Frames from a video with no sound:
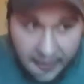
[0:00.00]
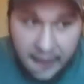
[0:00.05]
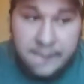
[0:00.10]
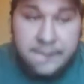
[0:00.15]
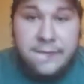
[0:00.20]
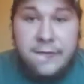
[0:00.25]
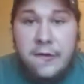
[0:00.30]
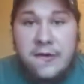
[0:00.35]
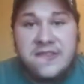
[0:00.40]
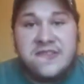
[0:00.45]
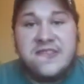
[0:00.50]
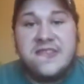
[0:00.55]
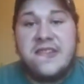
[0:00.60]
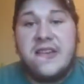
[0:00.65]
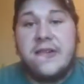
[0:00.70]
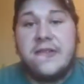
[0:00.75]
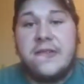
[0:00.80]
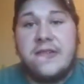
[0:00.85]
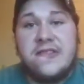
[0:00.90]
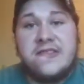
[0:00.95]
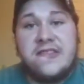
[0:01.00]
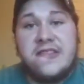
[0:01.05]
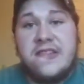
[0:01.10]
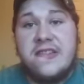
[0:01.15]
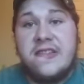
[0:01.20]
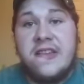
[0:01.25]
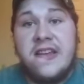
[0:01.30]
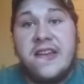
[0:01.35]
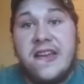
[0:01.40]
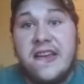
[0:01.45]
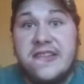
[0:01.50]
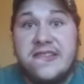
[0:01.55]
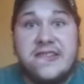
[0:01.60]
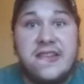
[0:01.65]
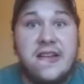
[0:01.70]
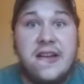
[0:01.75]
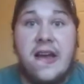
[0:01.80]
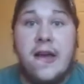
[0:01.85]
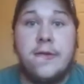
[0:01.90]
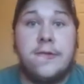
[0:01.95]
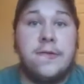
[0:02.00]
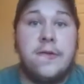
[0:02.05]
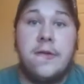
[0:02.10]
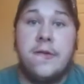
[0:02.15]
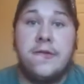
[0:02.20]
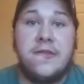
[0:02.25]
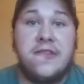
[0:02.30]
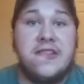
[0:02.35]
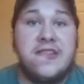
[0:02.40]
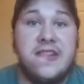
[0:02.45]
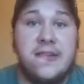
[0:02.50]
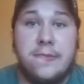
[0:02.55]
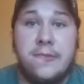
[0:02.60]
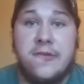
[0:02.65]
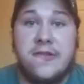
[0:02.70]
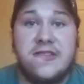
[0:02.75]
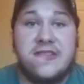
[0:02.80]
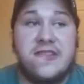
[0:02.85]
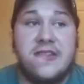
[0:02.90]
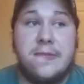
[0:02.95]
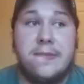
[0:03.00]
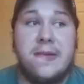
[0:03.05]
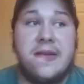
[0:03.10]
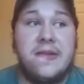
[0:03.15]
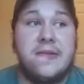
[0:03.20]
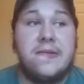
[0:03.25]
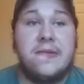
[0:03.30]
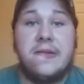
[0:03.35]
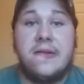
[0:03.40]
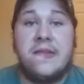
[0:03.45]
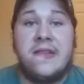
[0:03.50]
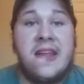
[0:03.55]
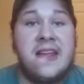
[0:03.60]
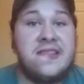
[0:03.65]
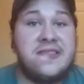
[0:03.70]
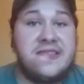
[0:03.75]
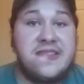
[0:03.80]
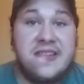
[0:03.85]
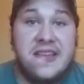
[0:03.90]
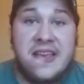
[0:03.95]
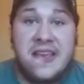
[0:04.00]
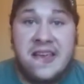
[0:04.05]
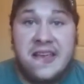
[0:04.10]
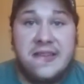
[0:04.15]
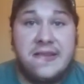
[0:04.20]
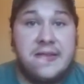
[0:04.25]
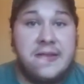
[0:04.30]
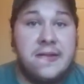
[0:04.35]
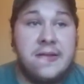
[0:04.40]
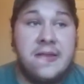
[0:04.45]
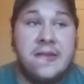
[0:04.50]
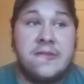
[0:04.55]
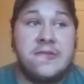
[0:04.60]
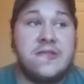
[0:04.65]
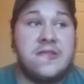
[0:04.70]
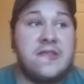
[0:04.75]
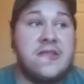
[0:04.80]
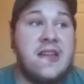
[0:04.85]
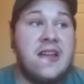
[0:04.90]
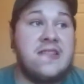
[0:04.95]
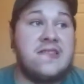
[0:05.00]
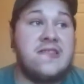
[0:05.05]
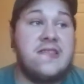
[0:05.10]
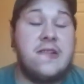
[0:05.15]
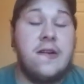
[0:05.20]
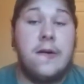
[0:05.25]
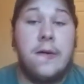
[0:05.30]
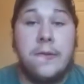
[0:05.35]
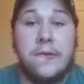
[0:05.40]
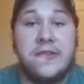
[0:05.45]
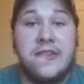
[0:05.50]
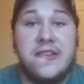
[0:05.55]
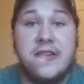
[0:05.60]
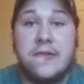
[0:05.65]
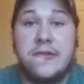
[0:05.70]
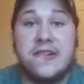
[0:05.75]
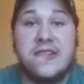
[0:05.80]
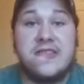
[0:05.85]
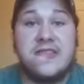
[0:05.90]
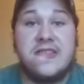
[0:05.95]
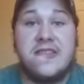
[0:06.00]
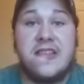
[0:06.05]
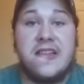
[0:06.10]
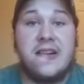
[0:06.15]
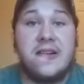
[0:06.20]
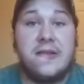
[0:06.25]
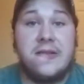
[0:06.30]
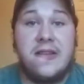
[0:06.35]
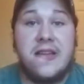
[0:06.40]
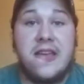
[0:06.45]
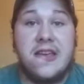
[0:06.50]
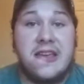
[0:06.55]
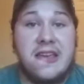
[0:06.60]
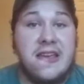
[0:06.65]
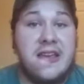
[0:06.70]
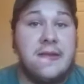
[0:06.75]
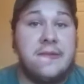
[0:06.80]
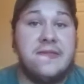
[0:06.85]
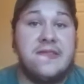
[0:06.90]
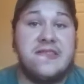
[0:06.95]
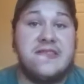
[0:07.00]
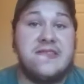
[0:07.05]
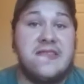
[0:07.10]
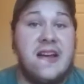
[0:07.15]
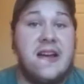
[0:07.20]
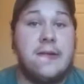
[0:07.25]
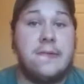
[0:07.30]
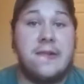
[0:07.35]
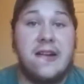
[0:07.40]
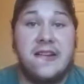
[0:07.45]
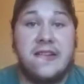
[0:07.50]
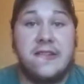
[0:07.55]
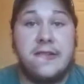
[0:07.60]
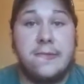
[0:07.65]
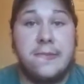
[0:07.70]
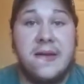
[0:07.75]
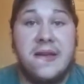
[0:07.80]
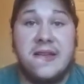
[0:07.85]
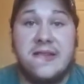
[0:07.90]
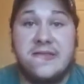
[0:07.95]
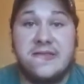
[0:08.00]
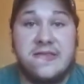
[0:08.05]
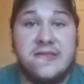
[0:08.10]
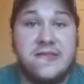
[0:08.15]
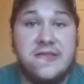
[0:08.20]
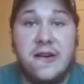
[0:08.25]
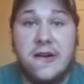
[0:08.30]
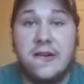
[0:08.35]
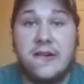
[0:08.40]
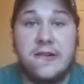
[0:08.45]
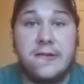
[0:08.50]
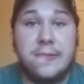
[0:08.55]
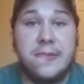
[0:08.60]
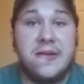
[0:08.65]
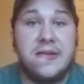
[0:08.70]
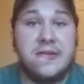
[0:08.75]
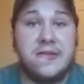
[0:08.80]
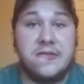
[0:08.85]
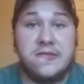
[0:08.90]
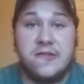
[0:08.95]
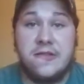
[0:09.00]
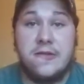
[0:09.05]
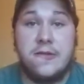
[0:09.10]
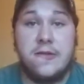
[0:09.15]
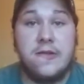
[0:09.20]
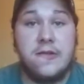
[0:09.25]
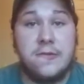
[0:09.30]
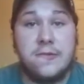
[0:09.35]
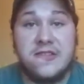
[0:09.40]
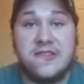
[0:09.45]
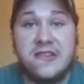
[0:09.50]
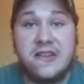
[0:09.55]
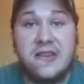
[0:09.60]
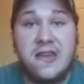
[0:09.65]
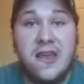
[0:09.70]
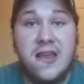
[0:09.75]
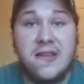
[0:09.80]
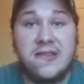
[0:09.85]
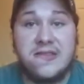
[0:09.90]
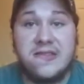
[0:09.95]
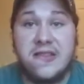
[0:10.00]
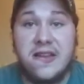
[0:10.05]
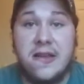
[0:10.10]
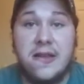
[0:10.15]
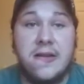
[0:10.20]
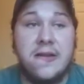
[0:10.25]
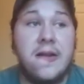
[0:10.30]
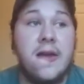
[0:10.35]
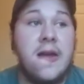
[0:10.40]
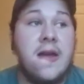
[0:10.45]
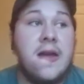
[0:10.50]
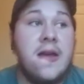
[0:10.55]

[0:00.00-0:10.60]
I'm forced to get Grizzly. And like I said, I will only dip Grizzly mint. That's it. That's the only Grizzly that I'll like. If it's not regular mint, it's the darker mint. Those are the only ones I can't stand.